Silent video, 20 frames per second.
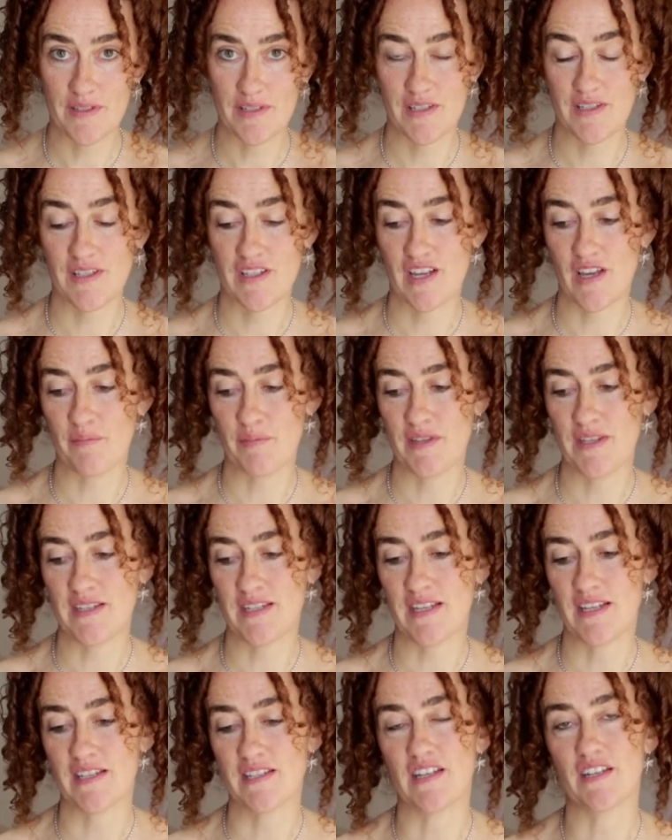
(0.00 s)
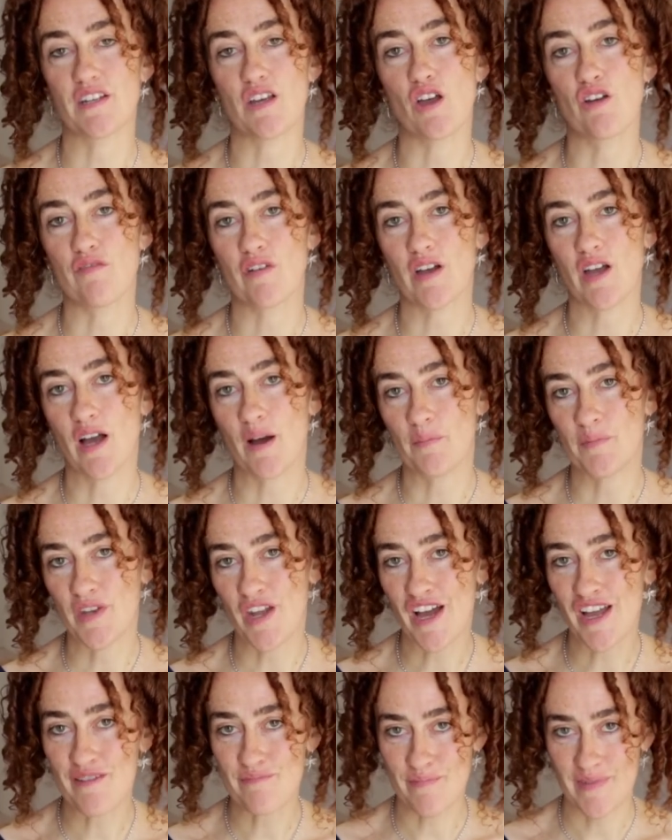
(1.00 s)
disturbances and overcome
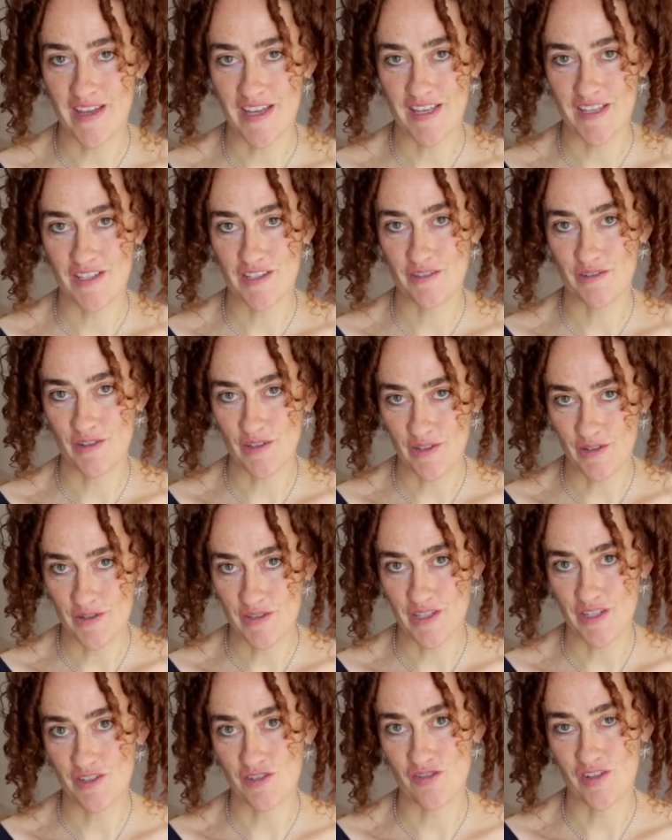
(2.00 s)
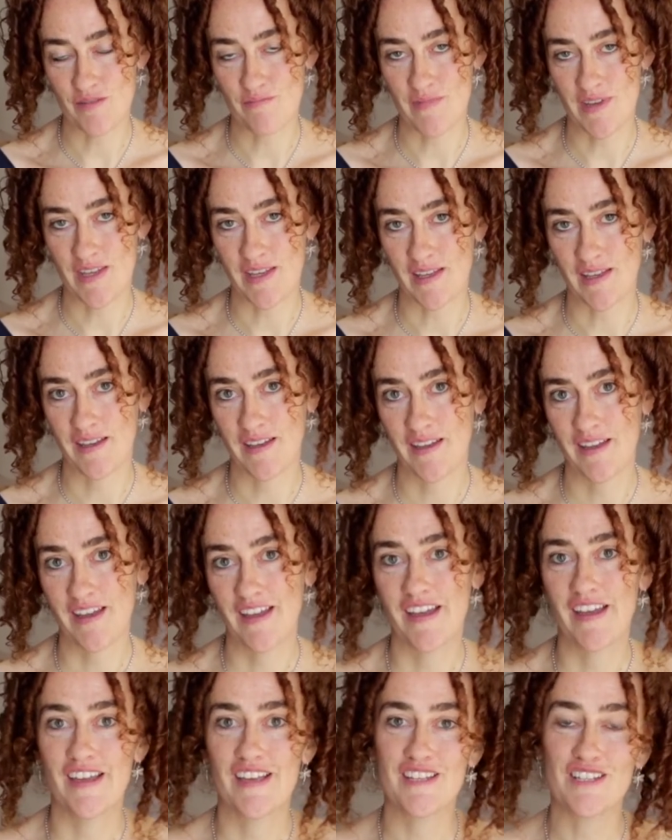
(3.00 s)
nightmares through lucid dreaming.
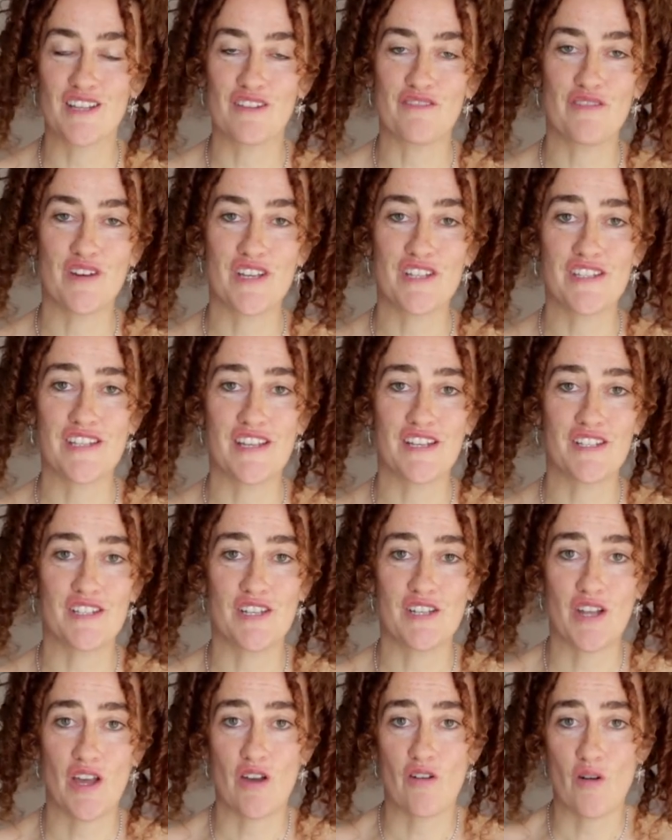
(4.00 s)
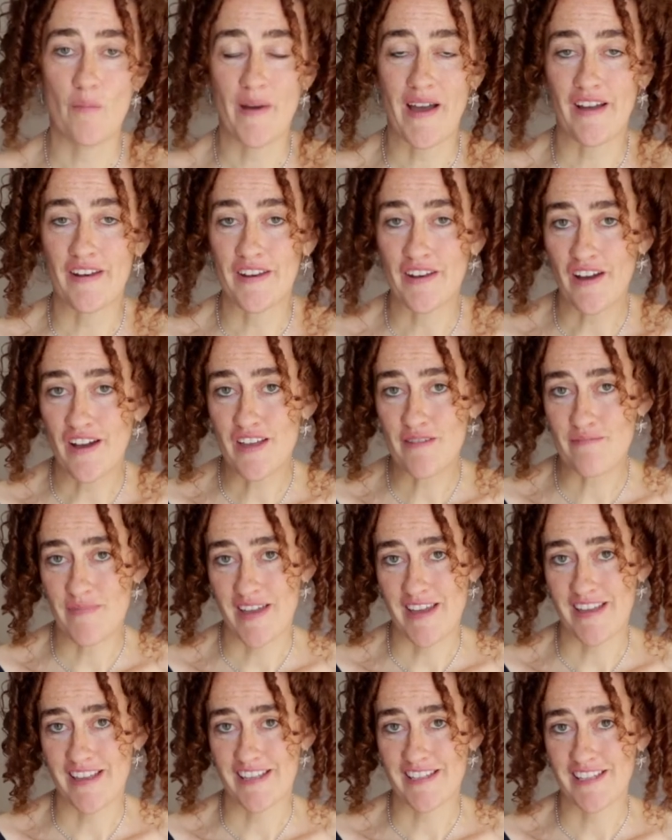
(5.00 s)
So the first thing to know about
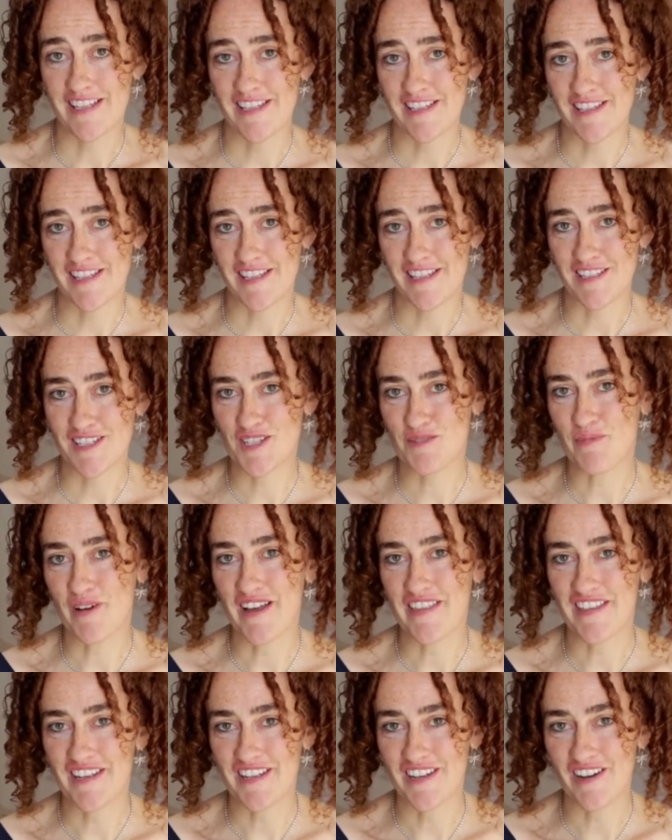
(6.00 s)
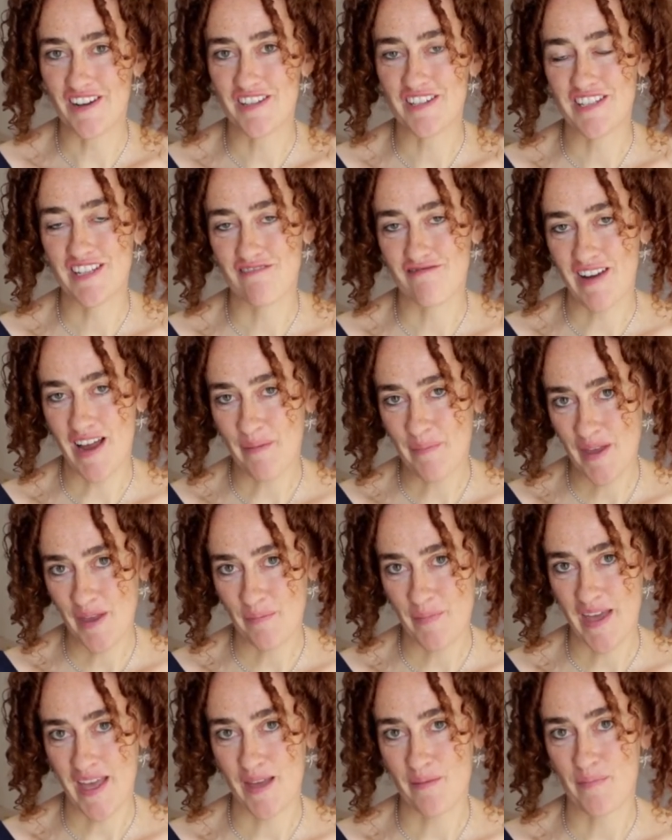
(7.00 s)
nightmares is that despite the nasty wrapping
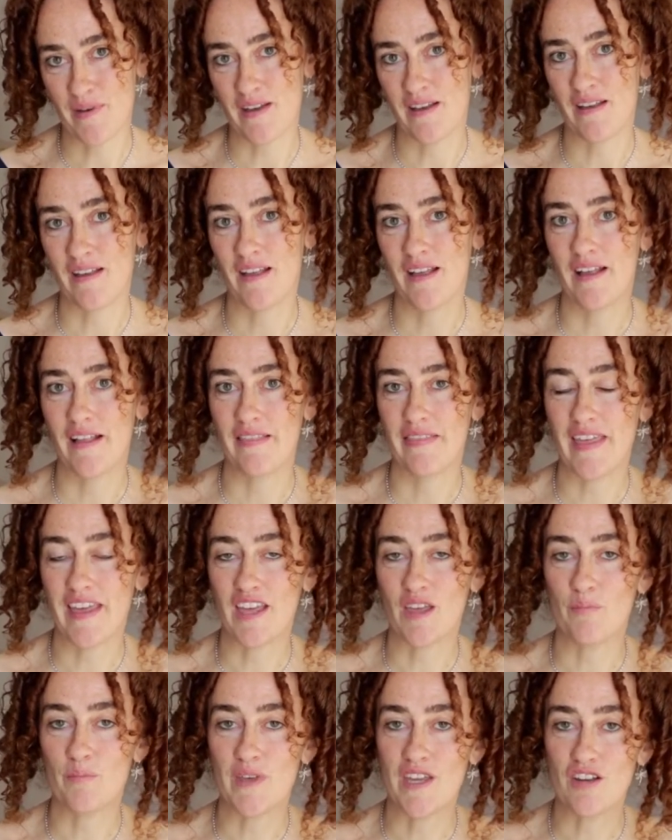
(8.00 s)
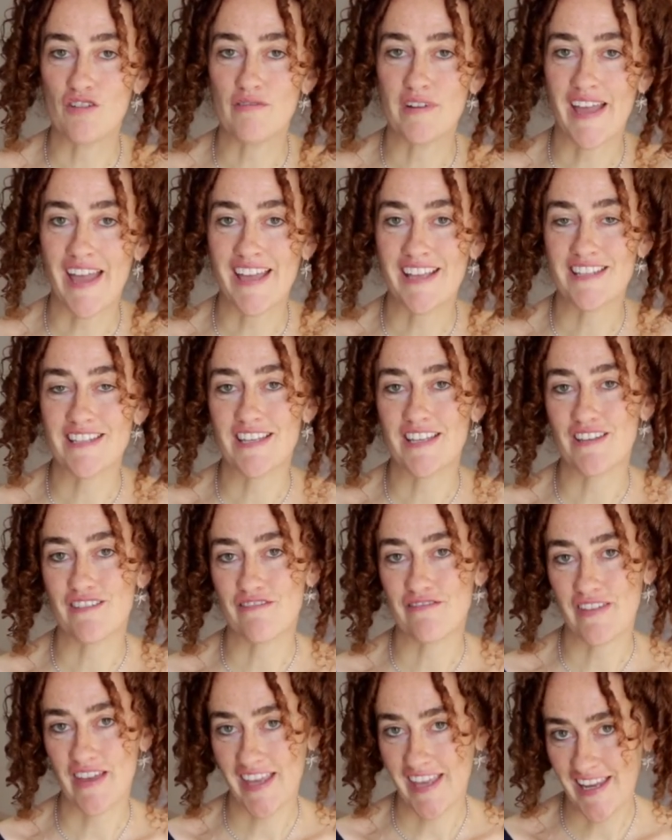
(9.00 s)
paper, they can be
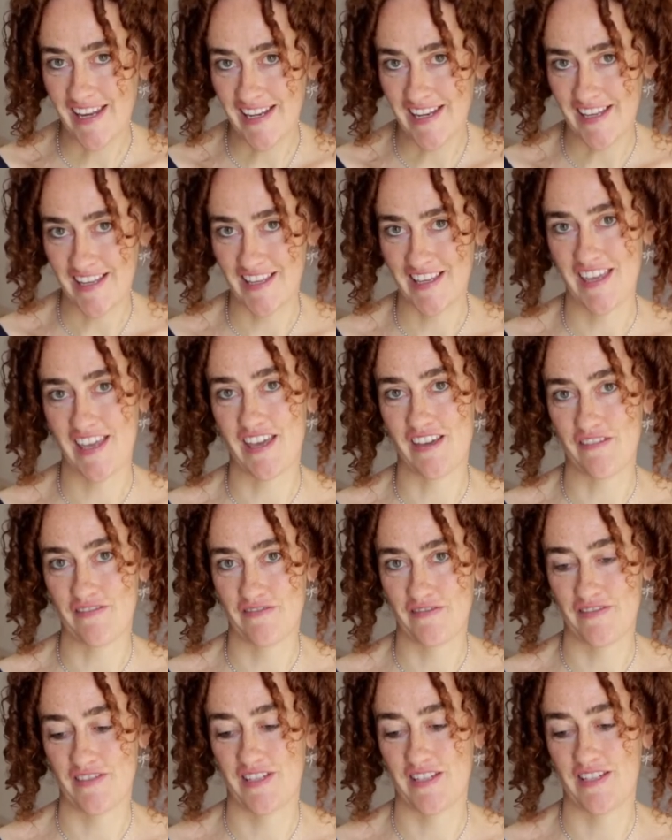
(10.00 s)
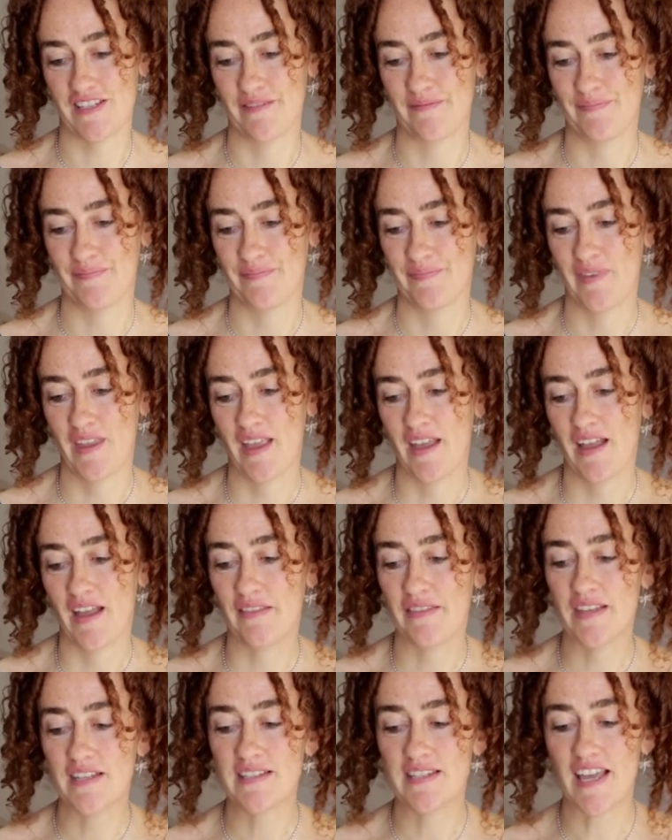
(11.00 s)
creative, healing gifts. and
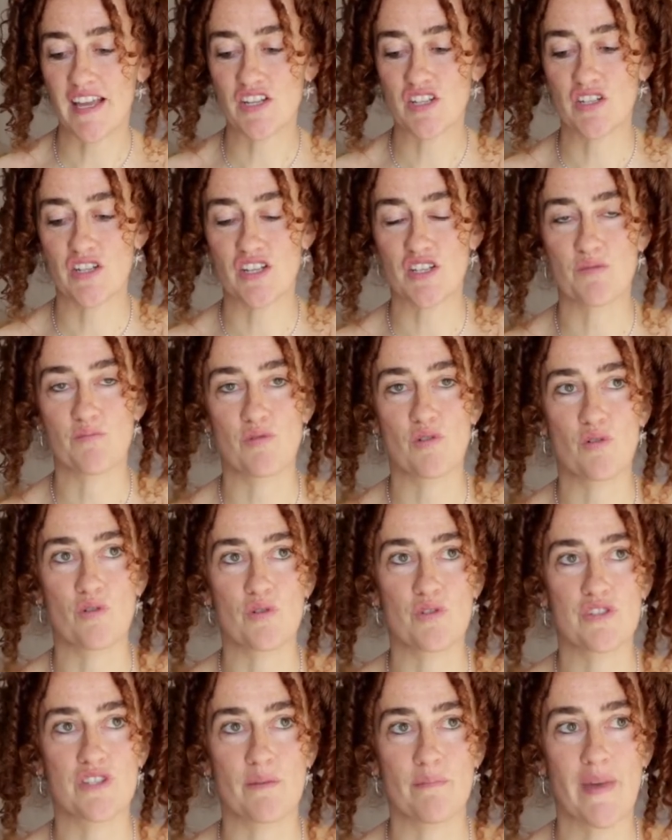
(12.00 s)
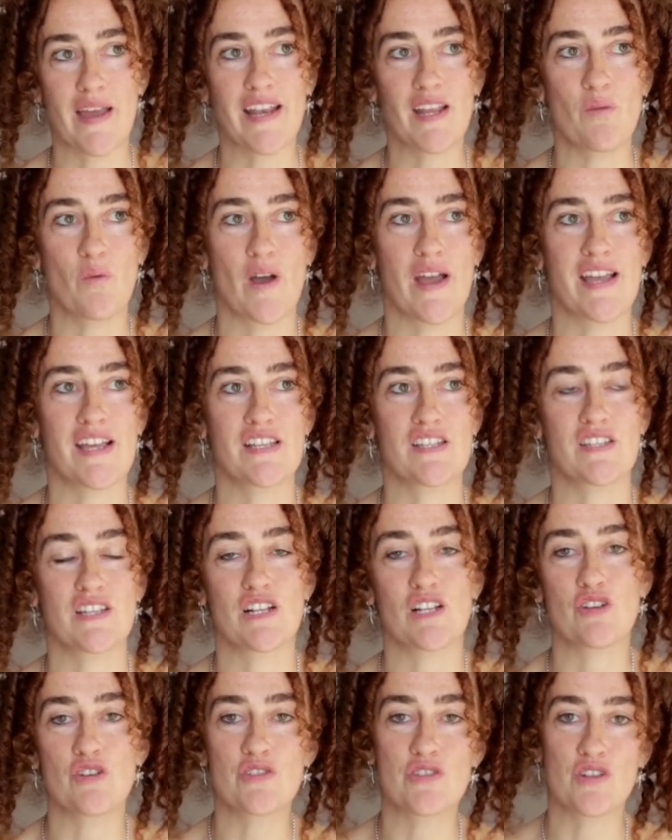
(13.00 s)
this section explores the many ways that
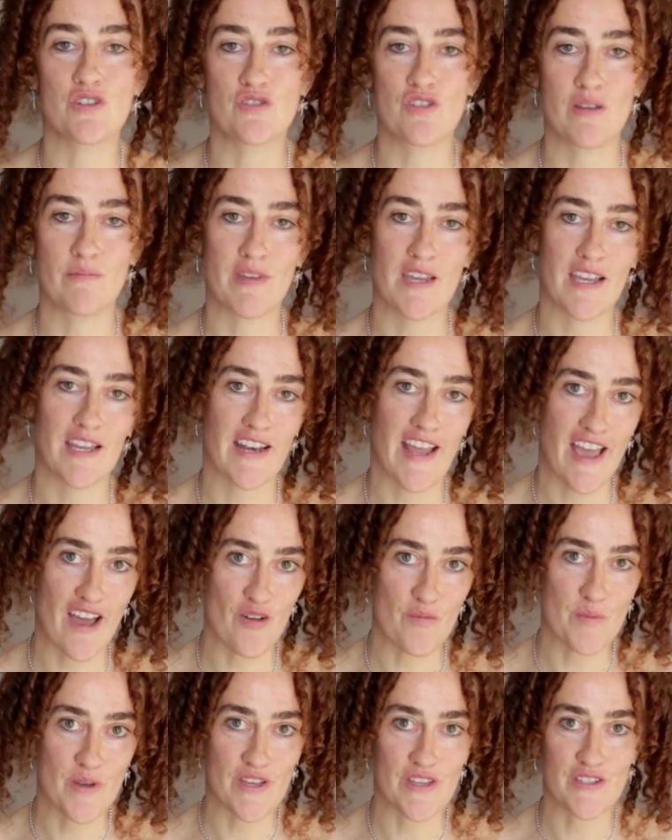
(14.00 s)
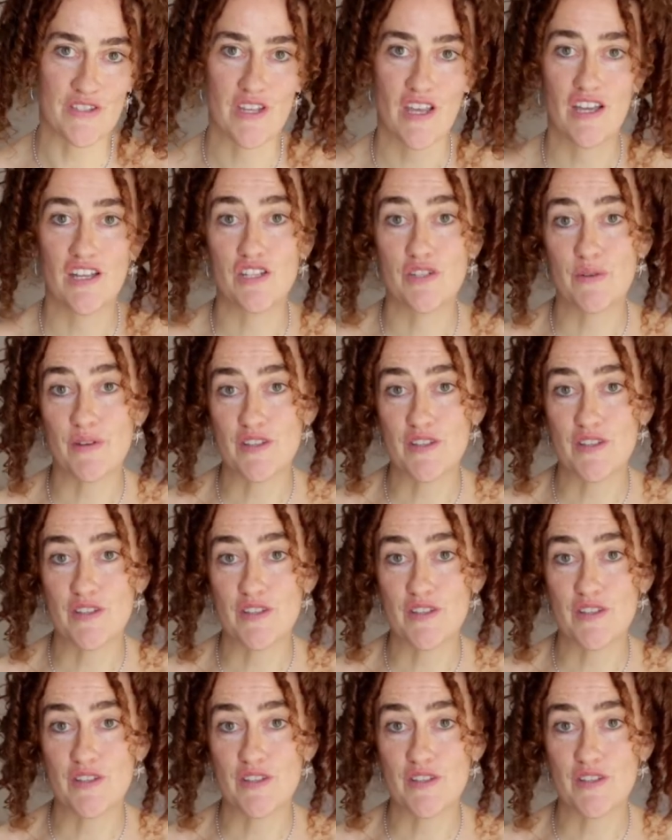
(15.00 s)
lucid dreaming can help us to